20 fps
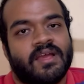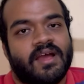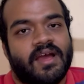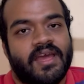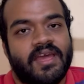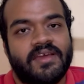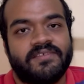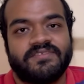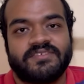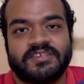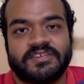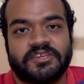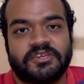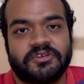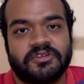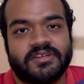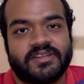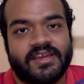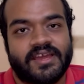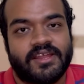I have
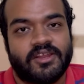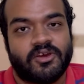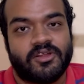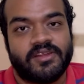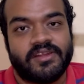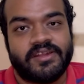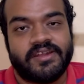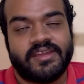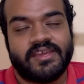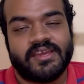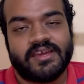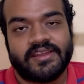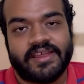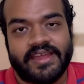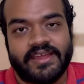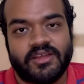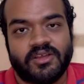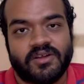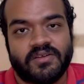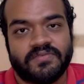secured an All India
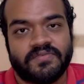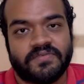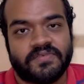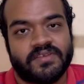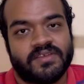rank of